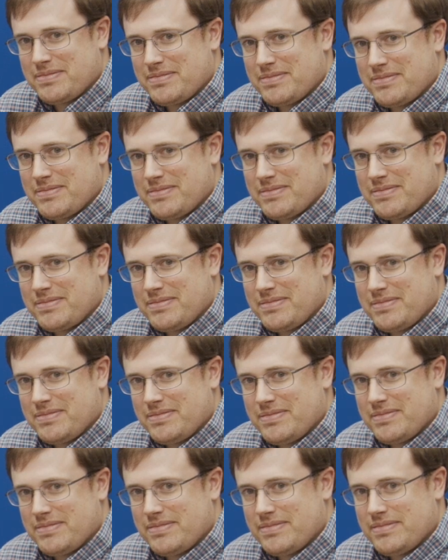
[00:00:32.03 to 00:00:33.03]

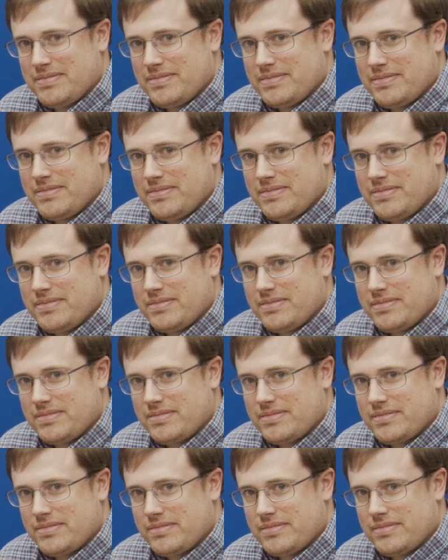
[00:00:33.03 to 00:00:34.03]

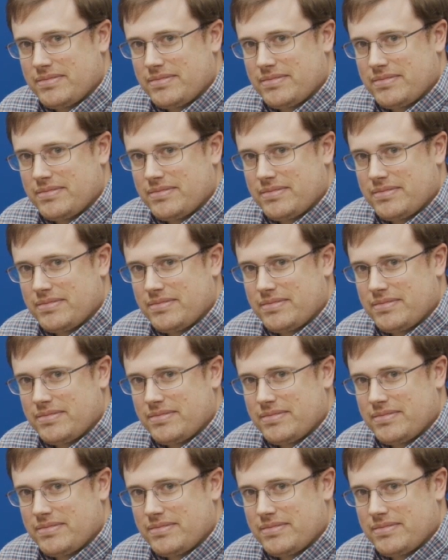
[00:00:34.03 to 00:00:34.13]
No words are spoken by the person on screen.